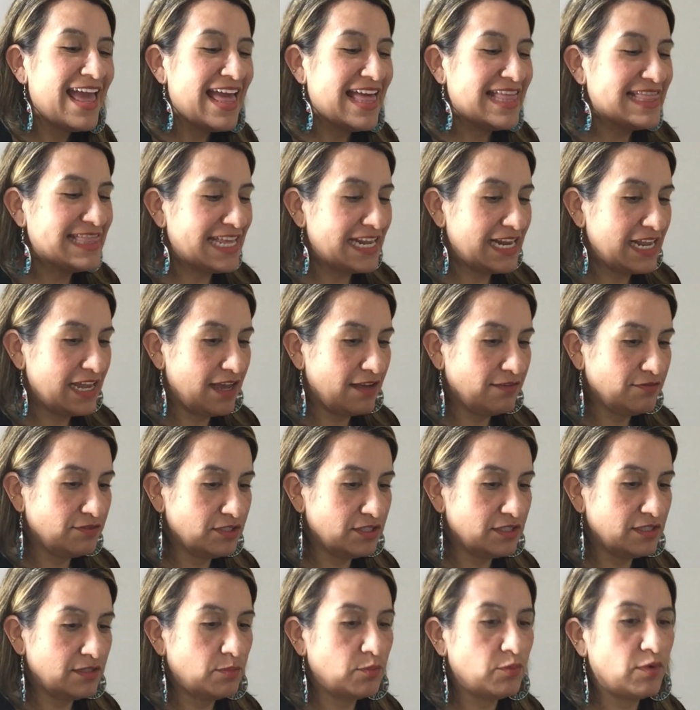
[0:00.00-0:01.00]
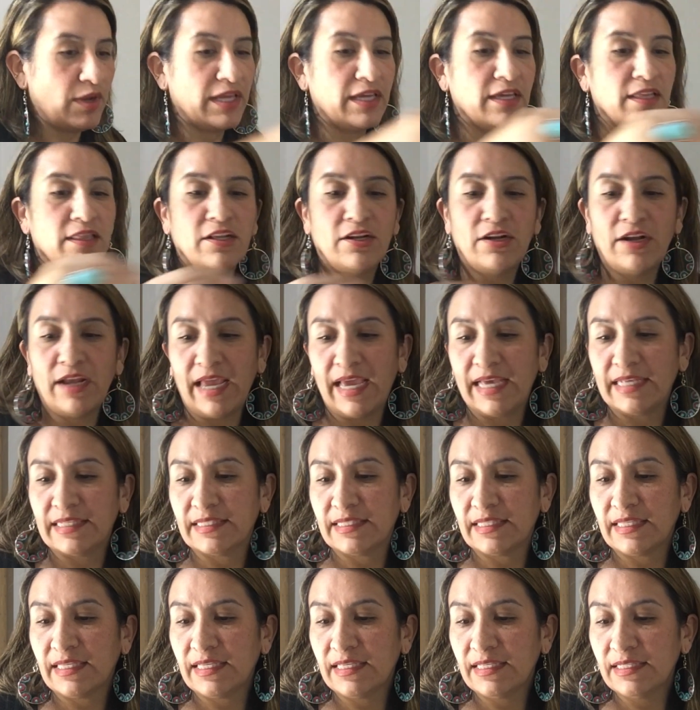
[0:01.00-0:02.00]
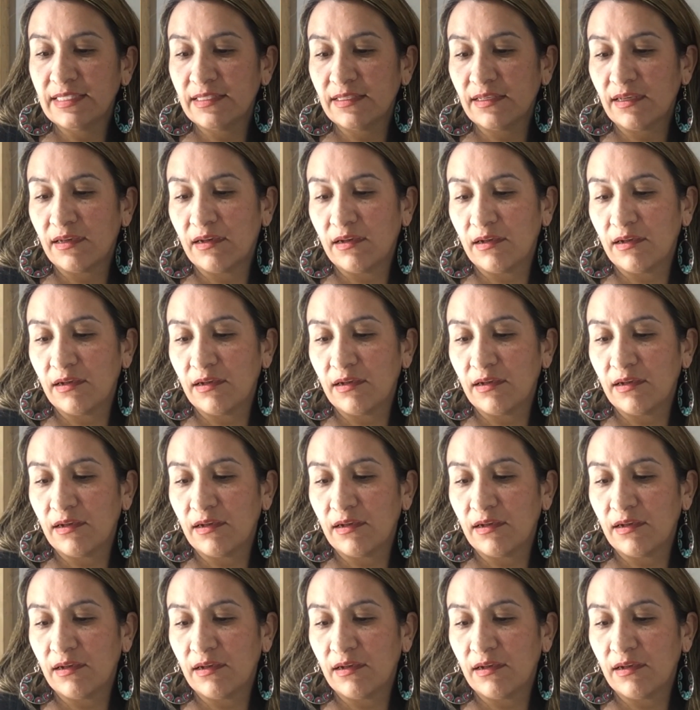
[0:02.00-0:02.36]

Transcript: Then I have just some regular Essies.